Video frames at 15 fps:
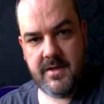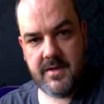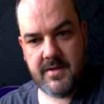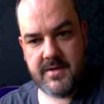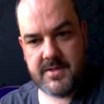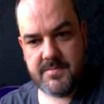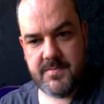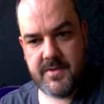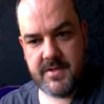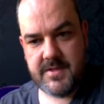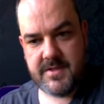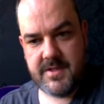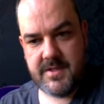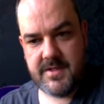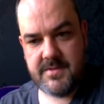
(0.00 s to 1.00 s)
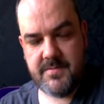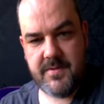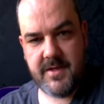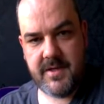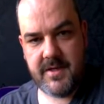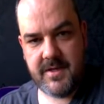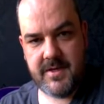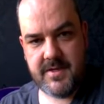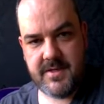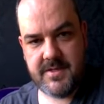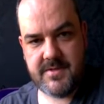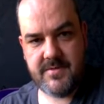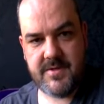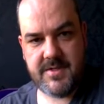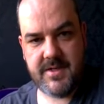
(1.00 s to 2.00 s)
you know, this person is being, it
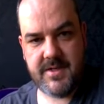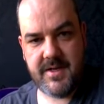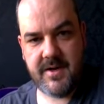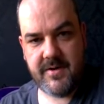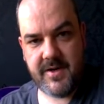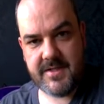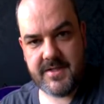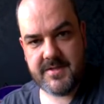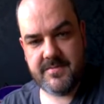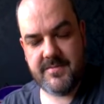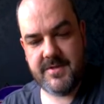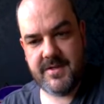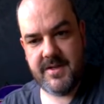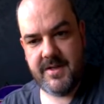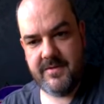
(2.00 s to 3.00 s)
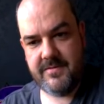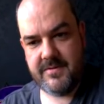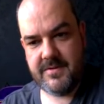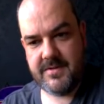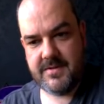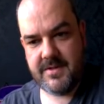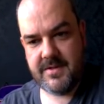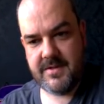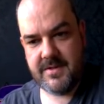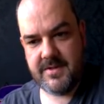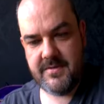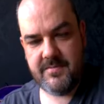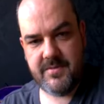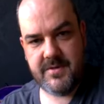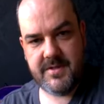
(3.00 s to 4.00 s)
is reaching harassment levels. Uh,
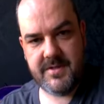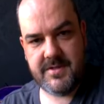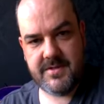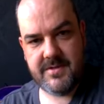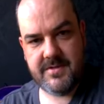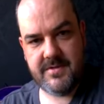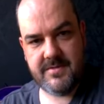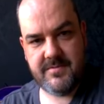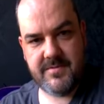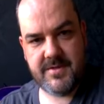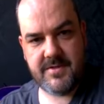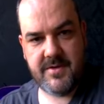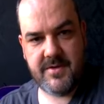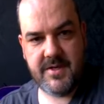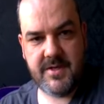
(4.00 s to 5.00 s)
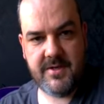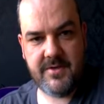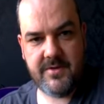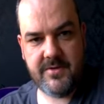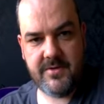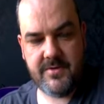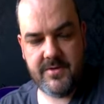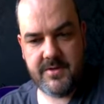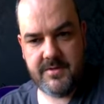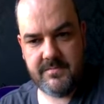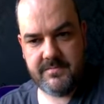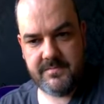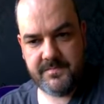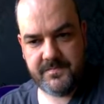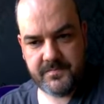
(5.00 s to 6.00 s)
can you please uh, restrain your um,